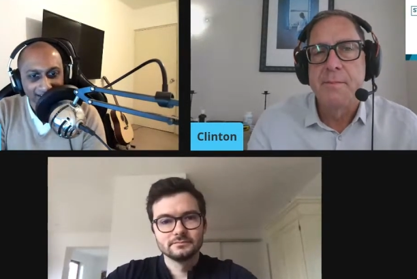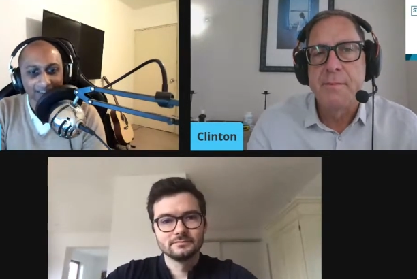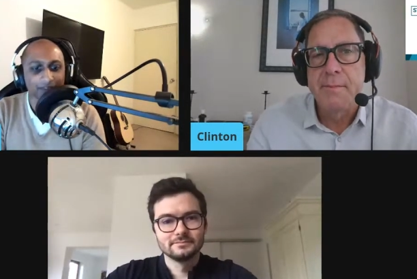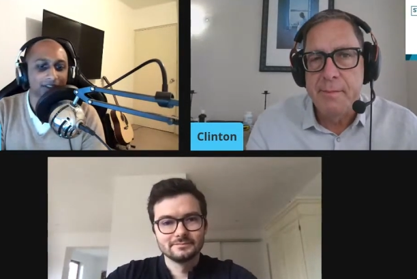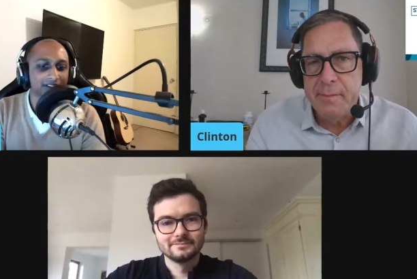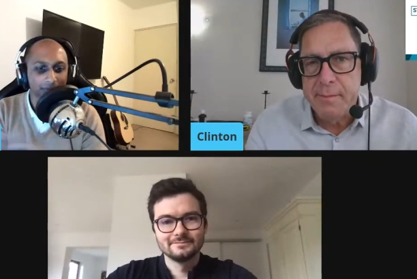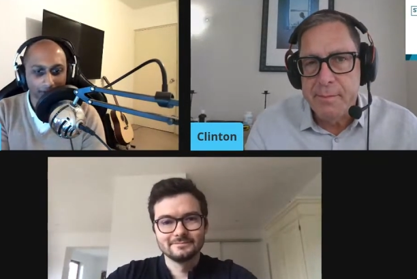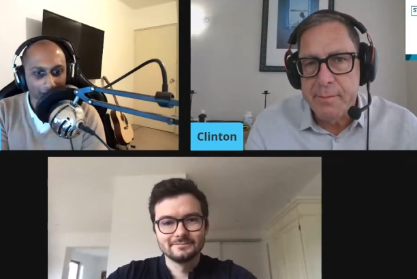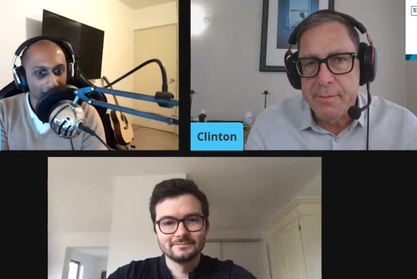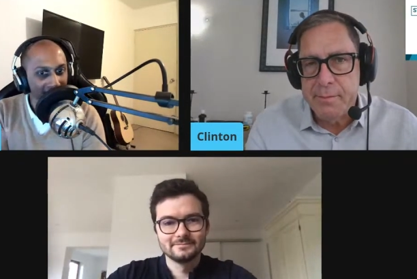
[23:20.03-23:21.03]
Speaker 1: And so I guess one
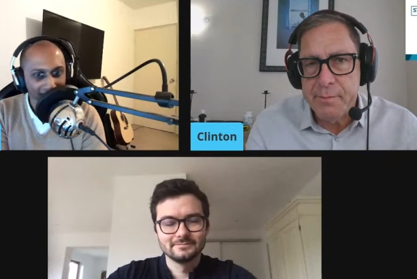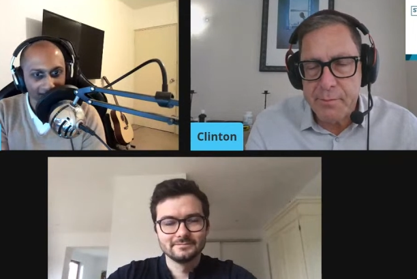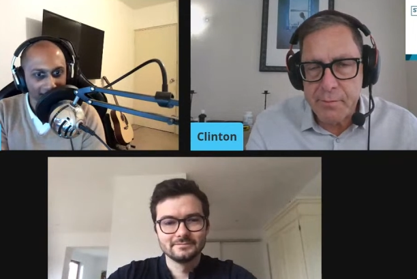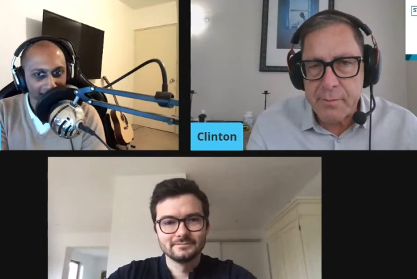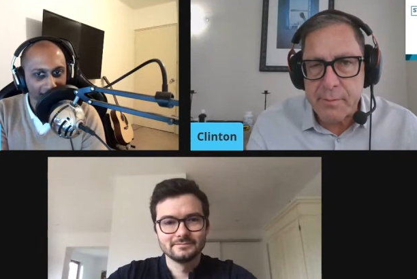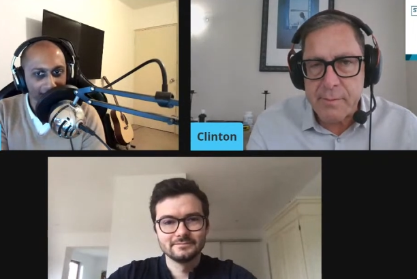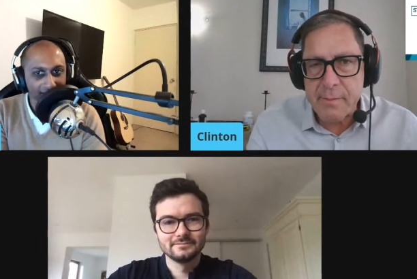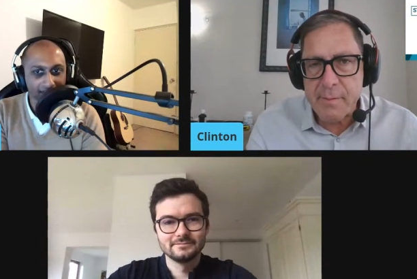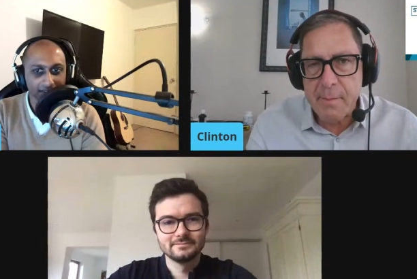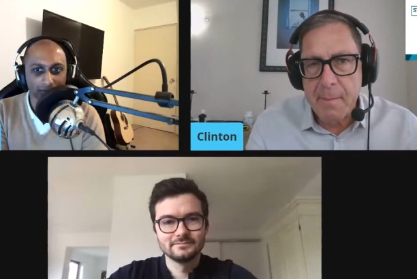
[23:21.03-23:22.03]
of them is tax loss
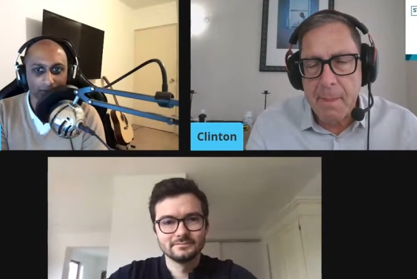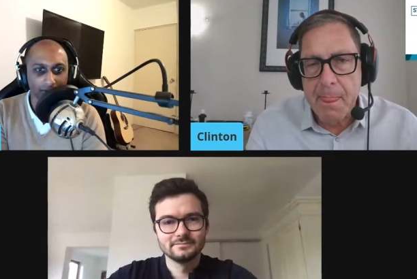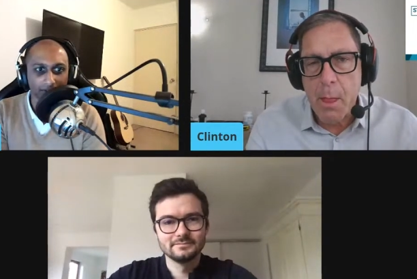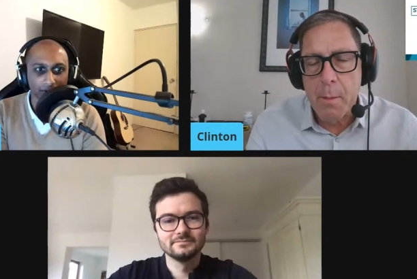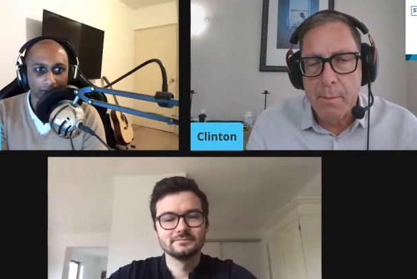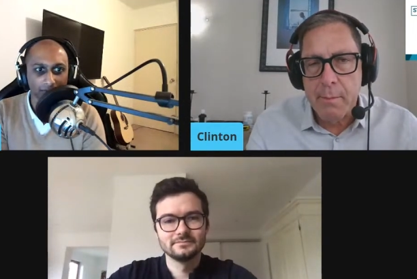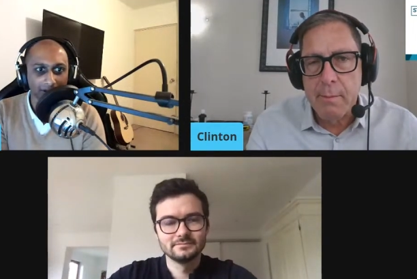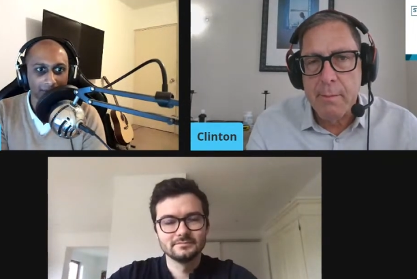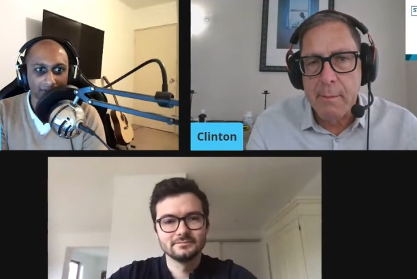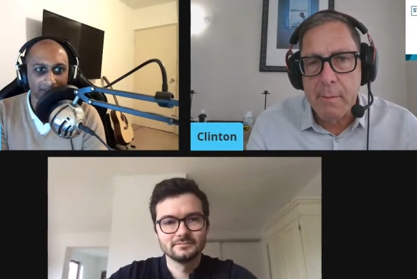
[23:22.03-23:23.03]
harvesting. One of them
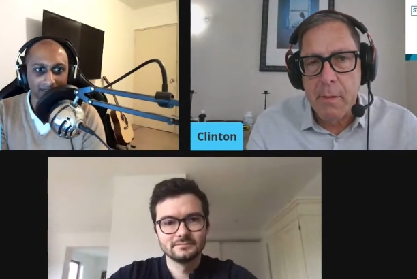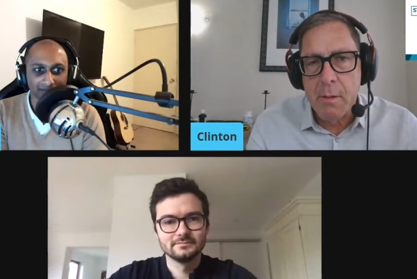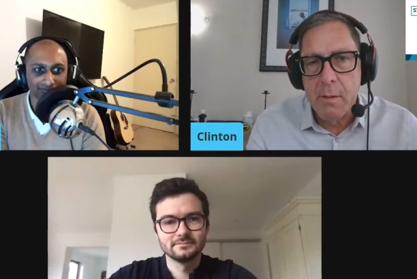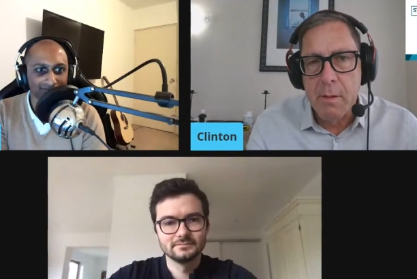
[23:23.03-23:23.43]
might be